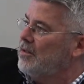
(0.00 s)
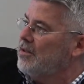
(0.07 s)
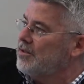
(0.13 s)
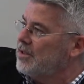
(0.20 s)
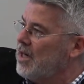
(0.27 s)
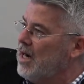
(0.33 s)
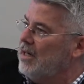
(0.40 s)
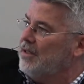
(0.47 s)

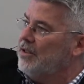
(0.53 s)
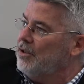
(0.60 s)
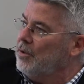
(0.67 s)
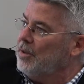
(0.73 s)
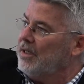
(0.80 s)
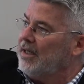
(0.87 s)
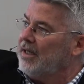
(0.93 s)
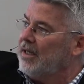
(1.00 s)
There's
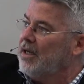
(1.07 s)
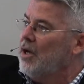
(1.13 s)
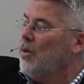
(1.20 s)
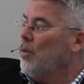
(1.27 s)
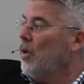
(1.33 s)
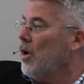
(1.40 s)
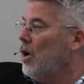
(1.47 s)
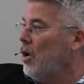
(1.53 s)
continuity.
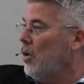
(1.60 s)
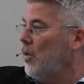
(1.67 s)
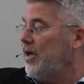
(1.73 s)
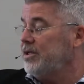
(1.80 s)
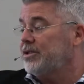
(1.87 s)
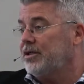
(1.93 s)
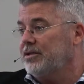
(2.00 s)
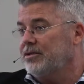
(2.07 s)
We're
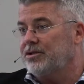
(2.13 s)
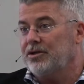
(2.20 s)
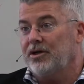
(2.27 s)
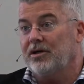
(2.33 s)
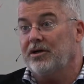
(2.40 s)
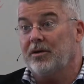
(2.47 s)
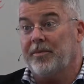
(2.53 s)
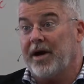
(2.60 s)
always
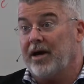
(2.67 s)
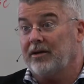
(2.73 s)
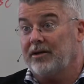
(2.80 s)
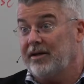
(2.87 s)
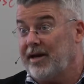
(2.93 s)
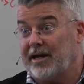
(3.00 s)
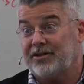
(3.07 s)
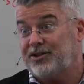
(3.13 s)
concerned about
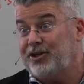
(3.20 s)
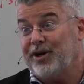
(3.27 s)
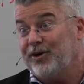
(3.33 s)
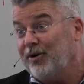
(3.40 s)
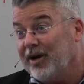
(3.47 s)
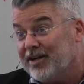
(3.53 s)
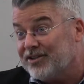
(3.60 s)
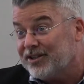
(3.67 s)
the next
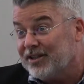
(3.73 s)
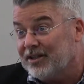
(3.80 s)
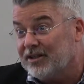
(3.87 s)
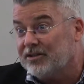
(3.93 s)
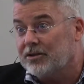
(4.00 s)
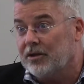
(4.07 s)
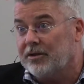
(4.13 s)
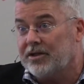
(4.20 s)
generation.
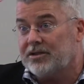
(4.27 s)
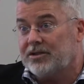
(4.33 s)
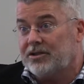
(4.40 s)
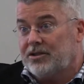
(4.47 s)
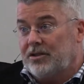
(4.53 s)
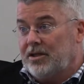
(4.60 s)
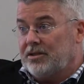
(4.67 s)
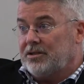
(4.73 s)
And so this
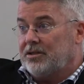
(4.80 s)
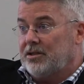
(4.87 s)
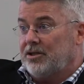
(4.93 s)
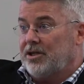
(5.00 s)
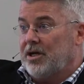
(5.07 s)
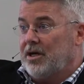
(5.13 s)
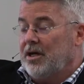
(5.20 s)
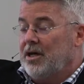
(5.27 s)

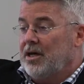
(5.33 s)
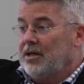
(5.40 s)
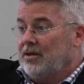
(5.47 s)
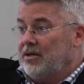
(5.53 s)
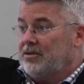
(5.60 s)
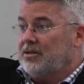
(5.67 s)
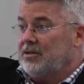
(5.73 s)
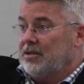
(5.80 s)

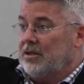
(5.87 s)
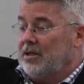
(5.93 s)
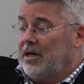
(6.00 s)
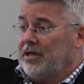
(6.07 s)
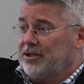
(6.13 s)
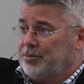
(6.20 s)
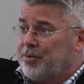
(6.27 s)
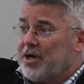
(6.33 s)
is an
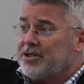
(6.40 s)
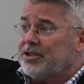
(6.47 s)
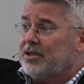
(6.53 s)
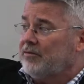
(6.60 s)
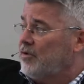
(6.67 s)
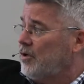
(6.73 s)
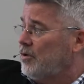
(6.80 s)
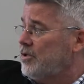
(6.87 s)
expression
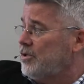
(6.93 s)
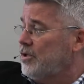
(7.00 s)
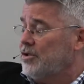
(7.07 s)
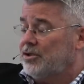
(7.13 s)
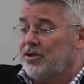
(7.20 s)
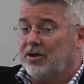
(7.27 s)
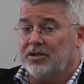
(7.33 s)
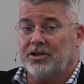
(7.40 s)
of the Christian
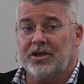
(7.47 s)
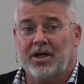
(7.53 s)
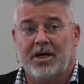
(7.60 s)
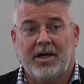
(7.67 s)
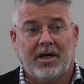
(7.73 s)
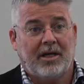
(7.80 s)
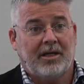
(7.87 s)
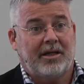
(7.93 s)
church
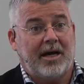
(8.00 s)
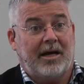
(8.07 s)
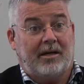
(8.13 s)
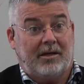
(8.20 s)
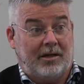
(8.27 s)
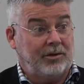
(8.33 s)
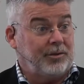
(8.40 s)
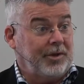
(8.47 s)

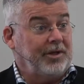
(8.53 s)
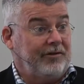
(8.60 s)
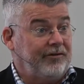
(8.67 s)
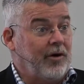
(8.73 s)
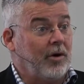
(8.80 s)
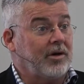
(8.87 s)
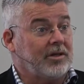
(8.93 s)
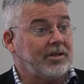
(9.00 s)
that is really
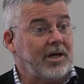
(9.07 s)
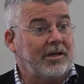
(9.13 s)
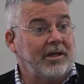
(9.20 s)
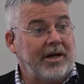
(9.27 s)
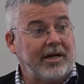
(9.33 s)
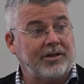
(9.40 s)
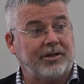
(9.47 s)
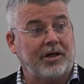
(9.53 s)
focused on
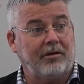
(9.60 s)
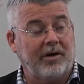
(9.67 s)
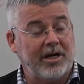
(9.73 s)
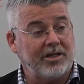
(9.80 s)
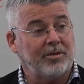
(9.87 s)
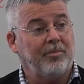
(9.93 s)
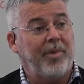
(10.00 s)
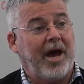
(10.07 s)
the next
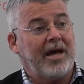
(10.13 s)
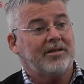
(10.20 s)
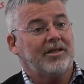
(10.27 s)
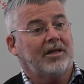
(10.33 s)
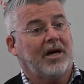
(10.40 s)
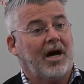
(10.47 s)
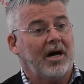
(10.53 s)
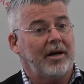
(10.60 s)
generation,
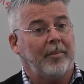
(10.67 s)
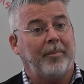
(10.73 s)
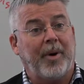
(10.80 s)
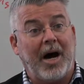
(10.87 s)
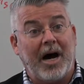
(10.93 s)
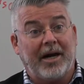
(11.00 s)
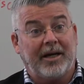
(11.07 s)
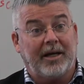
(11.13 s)
passing on a
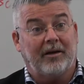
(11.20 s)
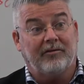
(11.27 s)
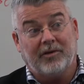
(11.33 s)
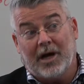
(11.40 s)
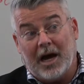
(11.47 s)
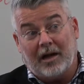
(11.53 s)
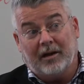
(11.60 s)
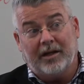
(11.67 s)
body of
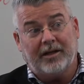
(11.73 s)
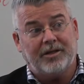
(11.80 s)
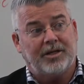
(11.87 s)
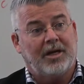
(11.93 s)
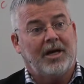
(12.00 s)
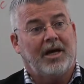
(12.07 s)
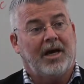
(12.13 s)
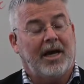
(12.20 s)
knowledge
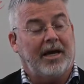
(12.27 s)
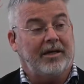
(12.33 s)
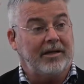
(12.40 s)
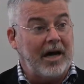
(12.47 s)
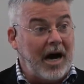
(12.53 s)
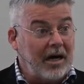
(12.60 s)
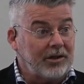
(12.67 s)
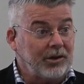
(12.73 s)
and
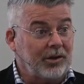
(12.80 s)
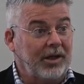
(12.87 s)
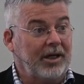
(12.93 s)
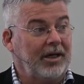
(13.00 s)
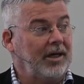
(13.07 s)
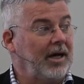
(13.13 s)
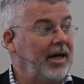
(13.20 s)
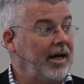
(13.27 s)

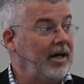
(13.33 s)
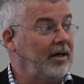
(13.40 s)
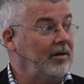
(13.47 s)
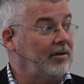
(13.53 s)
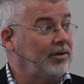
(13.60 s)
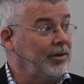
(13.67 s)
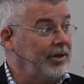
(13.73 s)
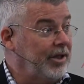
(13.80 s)
doctrine
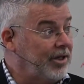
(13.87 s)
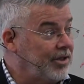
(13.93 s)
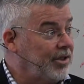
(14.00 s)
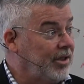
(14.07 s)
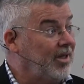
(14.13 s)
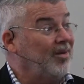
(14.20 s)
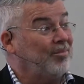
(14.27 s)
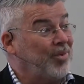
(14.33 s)
and
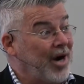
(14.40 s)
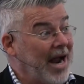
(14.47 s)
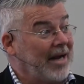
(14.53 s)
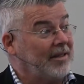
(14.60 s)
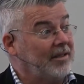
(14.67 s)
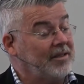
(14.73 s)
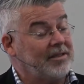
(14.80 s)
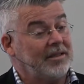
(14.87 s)
tradition and
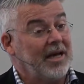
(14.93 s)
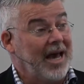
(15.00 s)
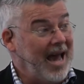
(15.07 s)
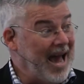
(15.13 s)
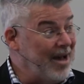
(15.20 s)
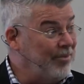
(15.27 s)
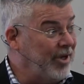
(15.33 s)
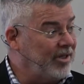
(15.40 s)
practice
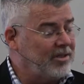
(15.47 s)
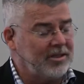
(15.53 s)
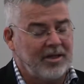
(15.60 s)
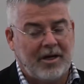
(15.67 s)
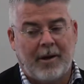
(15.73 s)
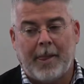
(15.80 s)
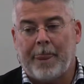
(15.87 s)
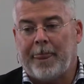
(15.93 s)
habits
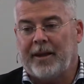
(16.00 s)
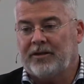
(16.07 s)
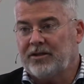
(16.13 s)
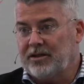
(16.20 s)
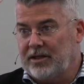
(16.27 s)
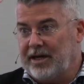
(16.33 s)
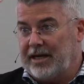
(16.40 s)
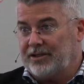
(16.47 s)

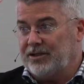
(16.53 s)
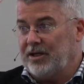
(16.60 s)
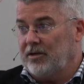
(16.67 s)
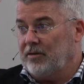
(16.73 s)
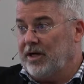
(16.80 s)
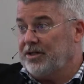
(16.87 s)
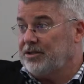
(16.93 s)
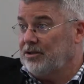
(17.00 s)
to the next
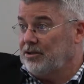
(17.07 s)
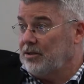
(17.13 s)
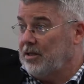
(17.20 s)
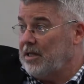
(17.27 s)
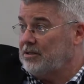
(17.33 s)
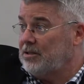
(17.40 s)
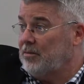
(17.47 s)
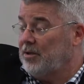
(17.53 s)
generation. So
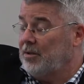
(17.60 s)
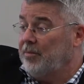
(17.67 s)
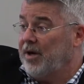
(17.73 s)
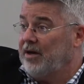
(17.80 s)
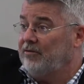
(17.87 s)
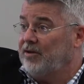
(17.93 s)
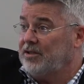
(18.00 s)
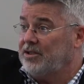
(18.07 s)
that's some of the
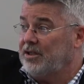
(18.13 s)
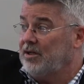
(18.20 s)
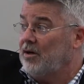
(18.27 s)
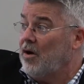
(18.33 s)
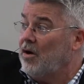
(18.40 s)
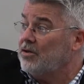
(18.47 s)
benefits here.